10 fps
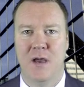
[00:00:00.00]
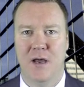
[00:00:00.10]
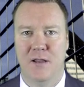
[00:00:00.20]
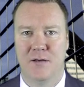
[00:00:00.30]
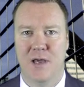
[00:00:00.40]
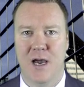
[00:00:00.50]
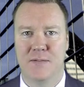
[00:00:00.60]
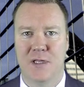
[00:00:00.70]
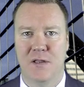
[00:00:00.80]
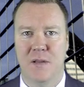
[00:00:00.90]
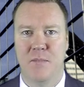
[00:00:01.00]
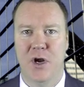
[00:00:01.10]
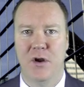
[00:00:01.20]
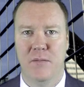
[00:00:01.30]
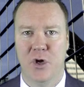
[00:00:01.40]
I look to absolutely
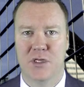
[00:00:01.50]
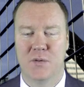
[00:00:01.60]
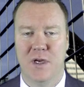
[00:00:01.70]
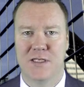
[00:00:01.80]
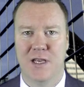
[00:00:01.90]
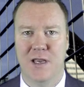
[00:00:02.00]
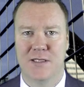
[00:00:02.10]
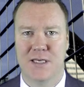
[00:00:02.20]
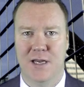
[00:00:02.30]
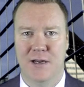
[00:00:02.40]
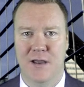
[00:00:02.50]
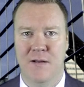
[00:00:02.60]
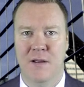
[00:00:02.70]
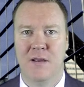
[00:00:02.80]
bury the Bucks once again Sunday.